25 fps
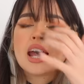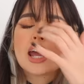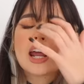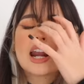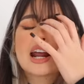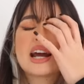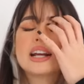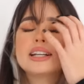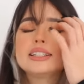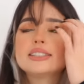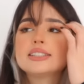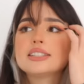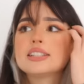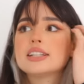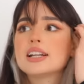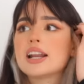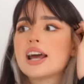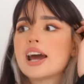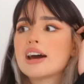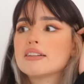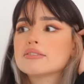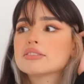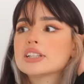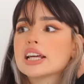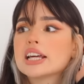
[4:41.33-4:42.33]
and I didn't
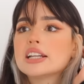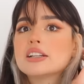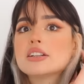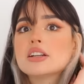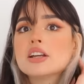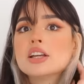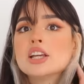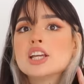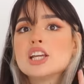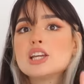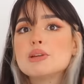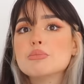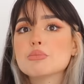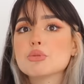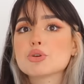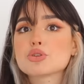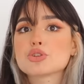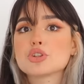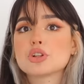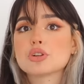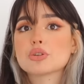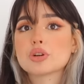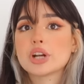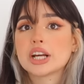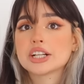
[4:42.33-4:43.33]
have that
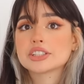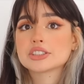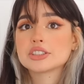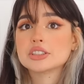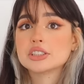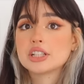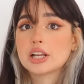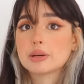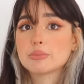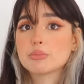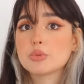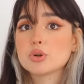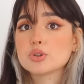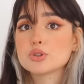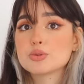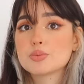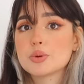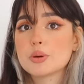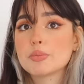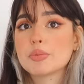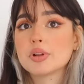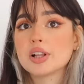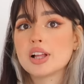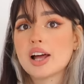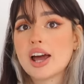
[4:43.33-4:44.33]
emotional connection that most
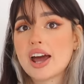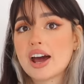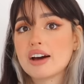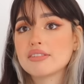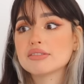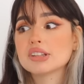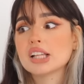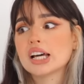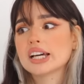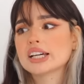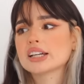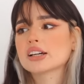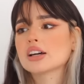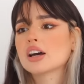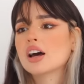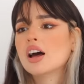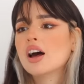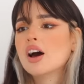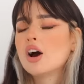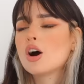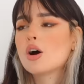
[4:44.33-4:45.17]
people have, like,